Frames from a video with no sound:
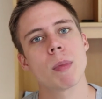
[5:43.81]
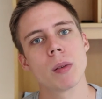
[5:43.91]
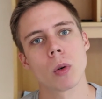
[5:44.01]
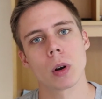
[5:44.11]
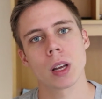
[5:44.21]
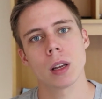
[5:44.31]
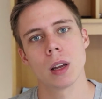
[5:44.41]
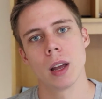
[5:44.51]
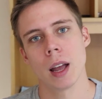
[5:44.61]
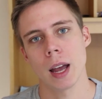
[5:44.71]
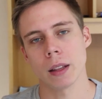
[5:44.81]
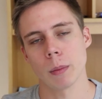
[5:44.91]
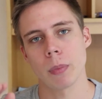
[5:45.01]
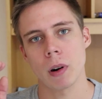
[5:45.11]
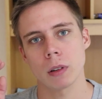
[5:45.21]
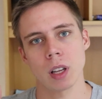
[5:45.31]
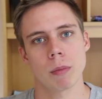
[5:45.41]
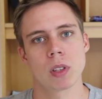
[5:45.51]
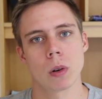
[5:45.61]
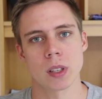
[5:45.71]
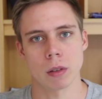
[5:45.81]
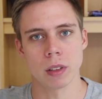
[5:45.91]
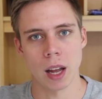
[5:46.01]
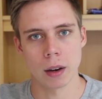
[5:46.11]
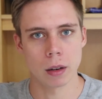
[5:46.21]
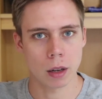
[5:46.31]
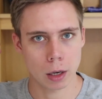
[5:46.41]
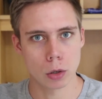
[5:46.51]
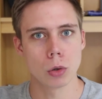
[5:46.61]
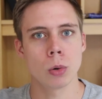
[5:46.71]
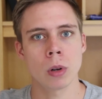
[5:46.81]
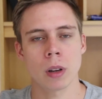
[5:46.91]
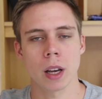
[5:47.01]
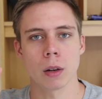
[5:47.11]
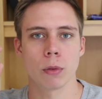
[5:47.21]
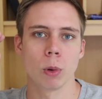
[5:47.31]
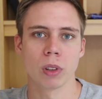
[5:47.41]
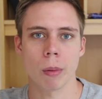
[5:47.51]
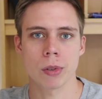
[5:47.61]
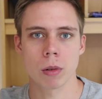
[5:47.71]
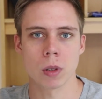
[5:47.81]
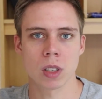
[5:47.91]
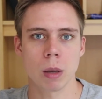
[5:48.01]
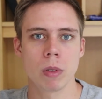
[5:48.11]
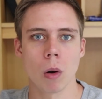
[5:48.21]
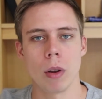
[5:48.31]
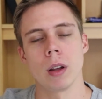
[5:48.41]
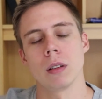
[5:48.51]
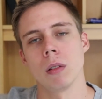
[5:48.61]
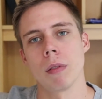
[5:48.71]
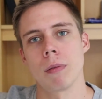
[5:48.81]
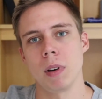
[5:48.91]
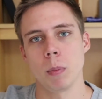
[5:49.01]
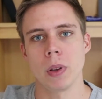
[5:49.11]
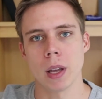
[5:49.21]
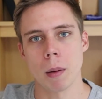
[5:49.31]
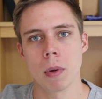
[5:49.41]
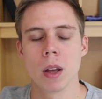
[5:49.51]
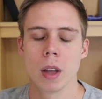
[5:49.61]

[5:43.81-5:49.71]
in the morning, and then part-time students are done at noon, and full-time students keep going until 3 p.m.